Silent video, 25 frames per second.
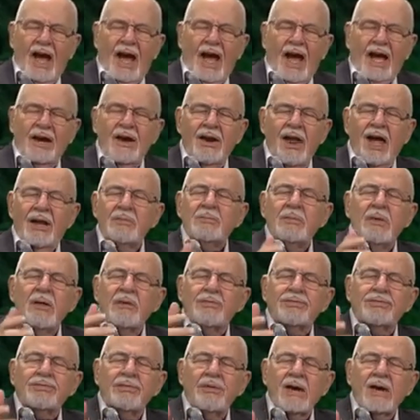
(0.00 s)
And not be
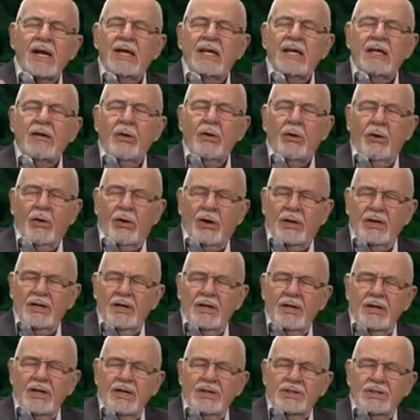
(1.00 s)
afraid, Lord,
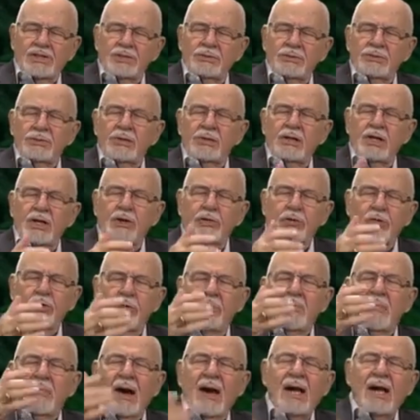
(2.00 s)
to
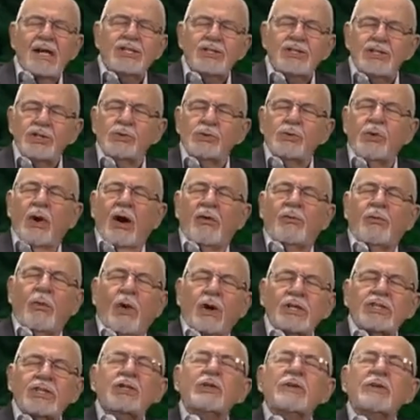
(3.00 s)
remind You of
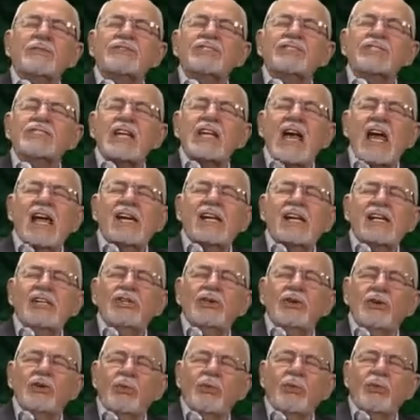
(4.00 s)
what You have said in
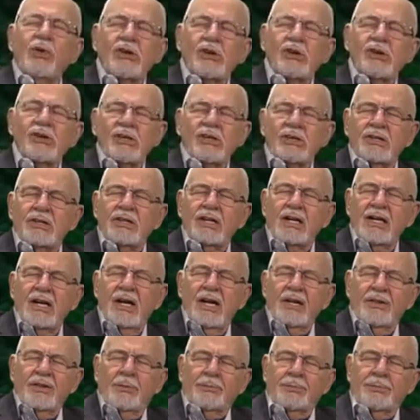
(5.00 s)
Your Word,
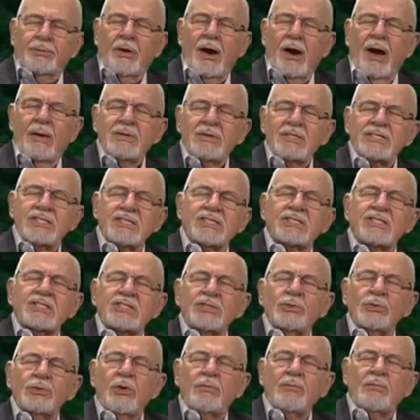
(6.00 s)
the promises
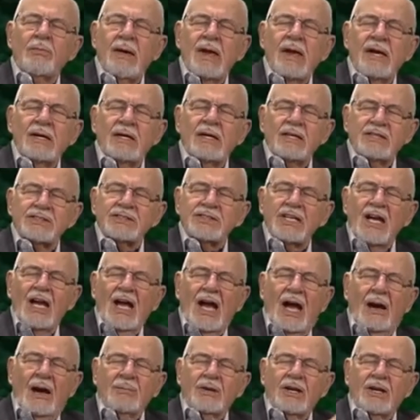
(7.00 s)
that You have made us.
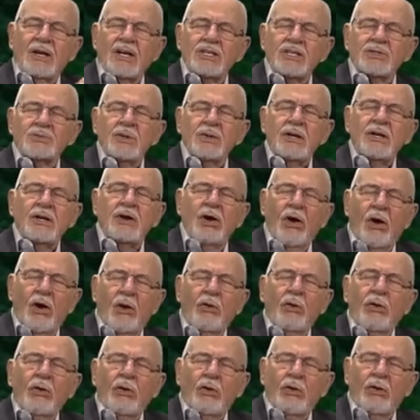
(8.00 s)
And because we
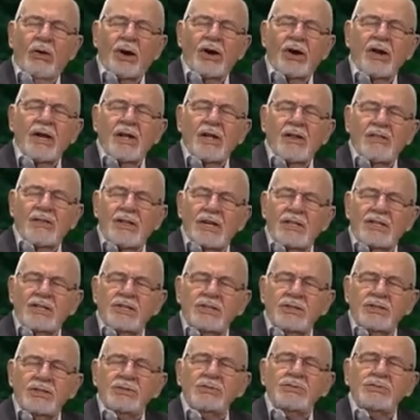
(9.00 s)
know, Lord, that
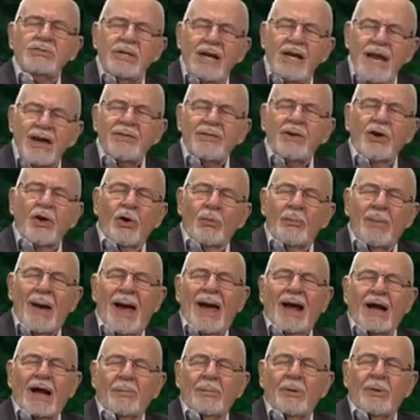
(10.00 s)
You never go
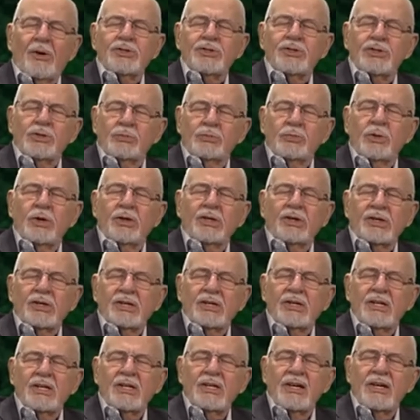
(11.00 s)
back upon Your
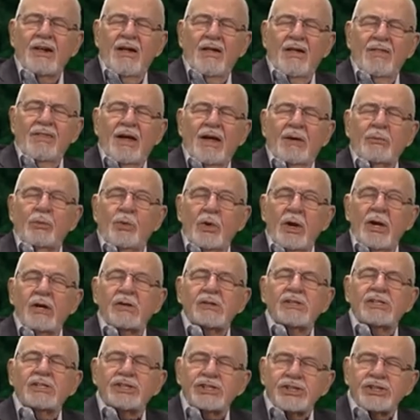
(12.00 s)
Word, that
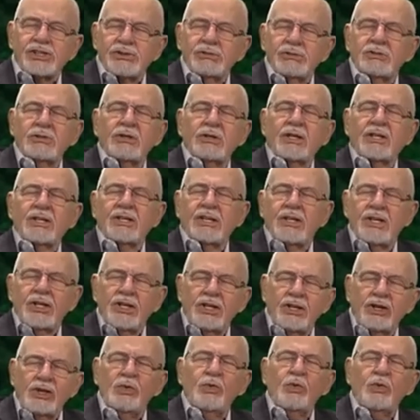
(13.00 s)
we're assured that
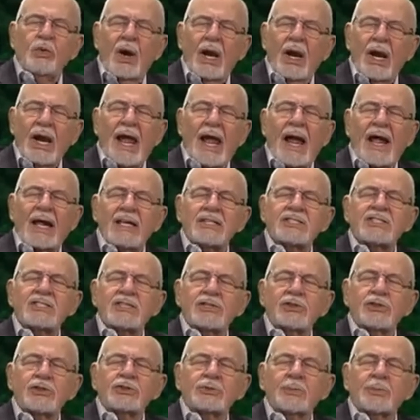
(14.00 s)
You will
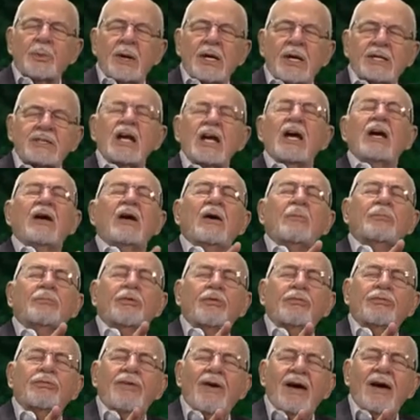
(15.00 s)
answer those prayers,
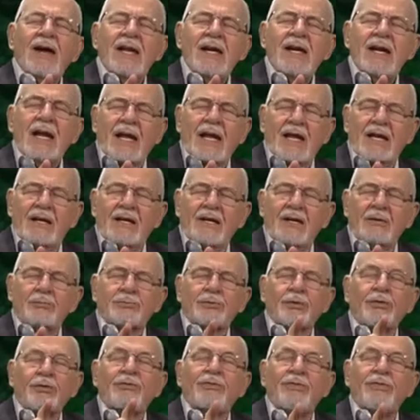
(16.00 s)
providing
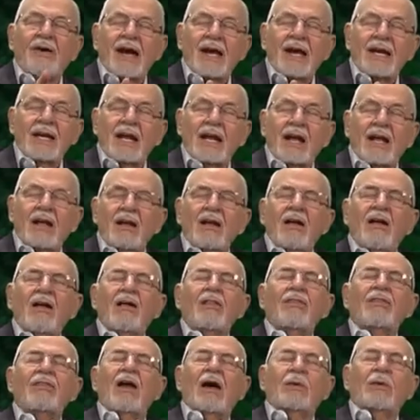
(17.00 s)

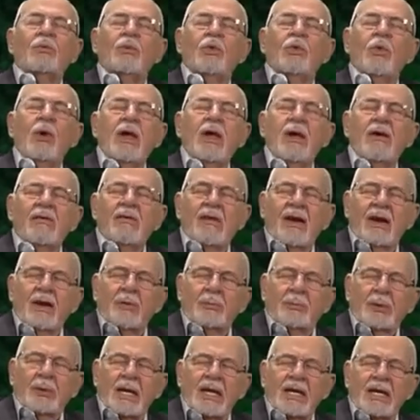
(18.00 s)
that we are in
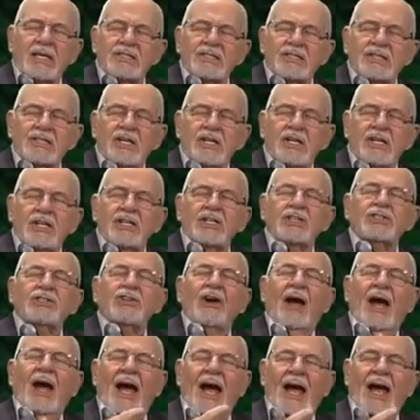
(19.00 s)
a place
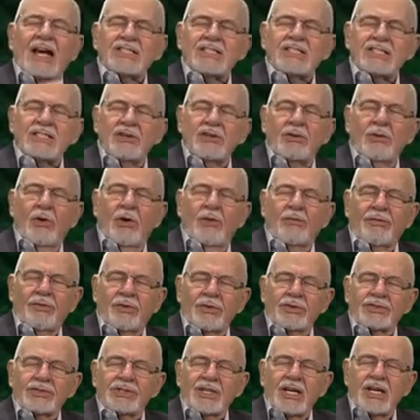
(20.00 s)
to ask You of
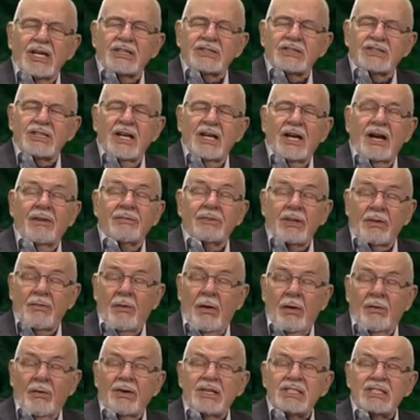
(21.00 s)
those things. As I've
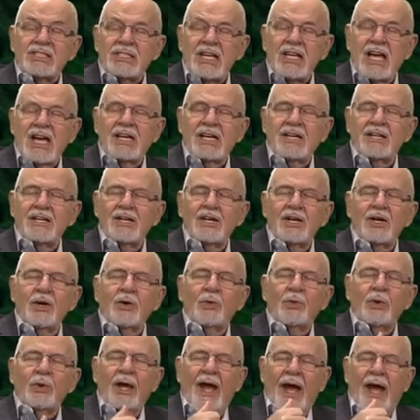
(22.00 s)
already said,
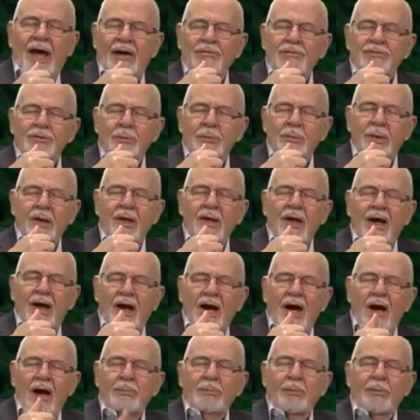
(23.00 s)
we have to be
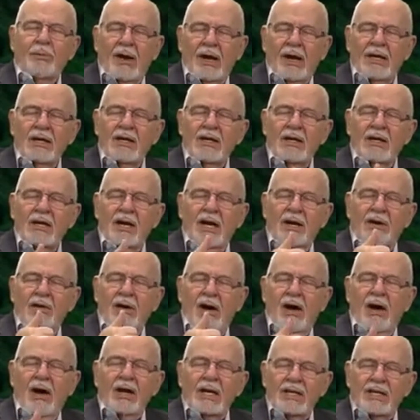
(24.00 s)
upright and
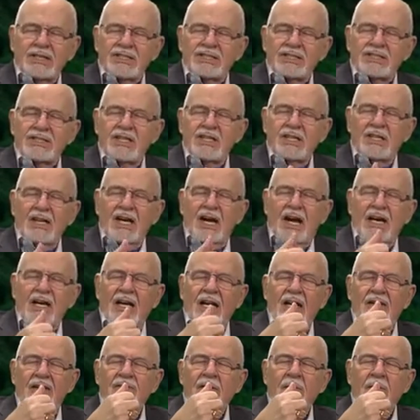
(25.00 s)
honest
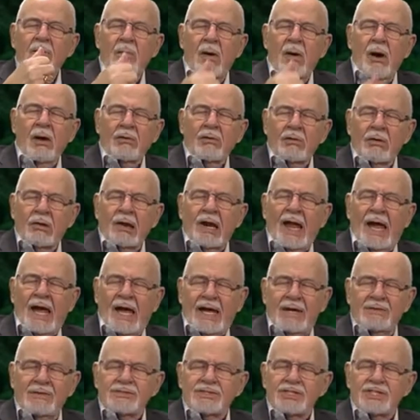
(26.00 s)
and living moral
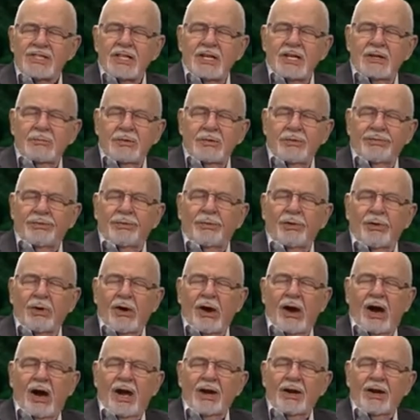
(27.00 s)
lives before
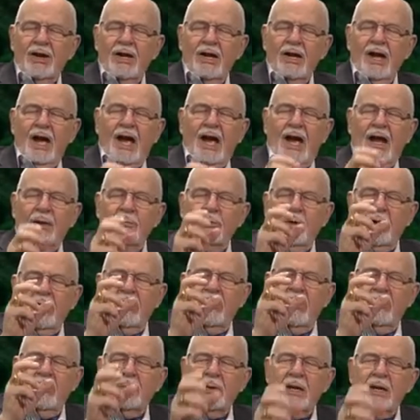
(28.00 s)
God. And
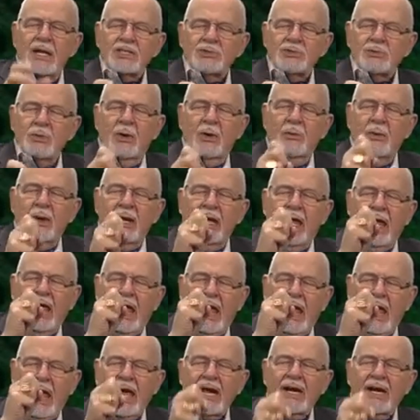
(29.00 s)
we're in a place where we
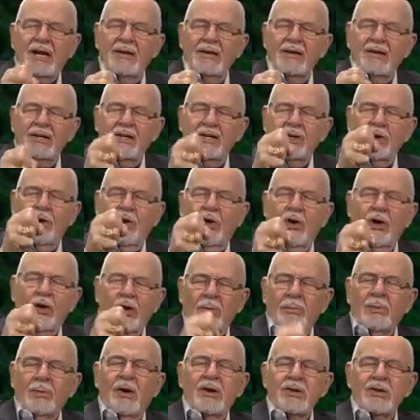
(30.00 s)
can
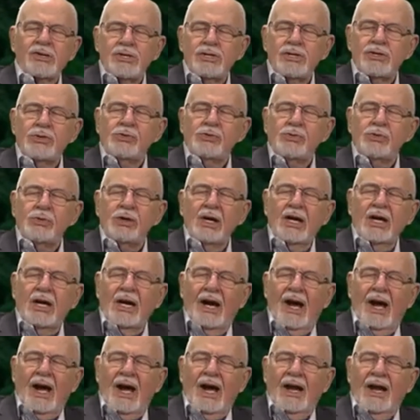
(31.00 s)
call upon You
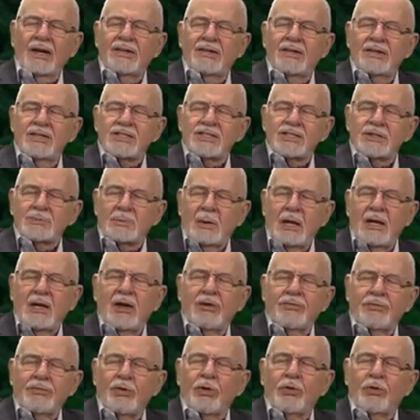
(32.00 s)
and
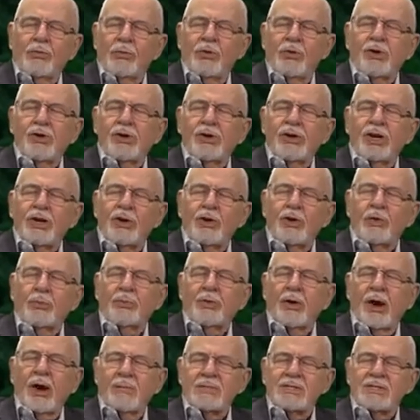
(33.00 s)
speak of Your Word and Your
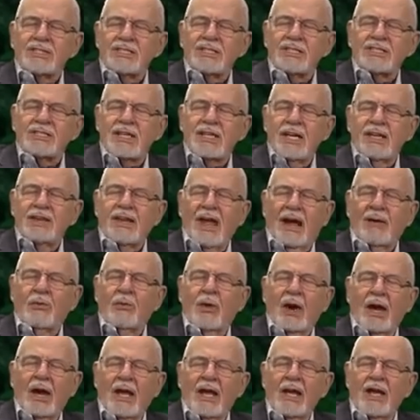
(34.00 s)
promises in that
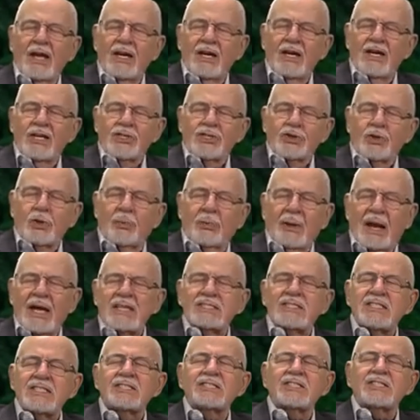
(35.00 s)
way. So
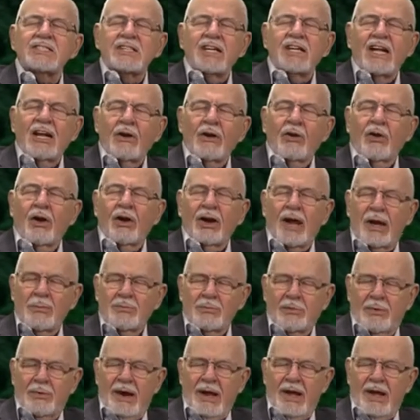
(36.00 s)
bless us today, Lord, I
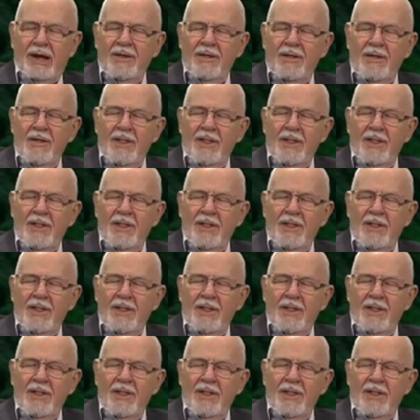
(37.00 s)
pray.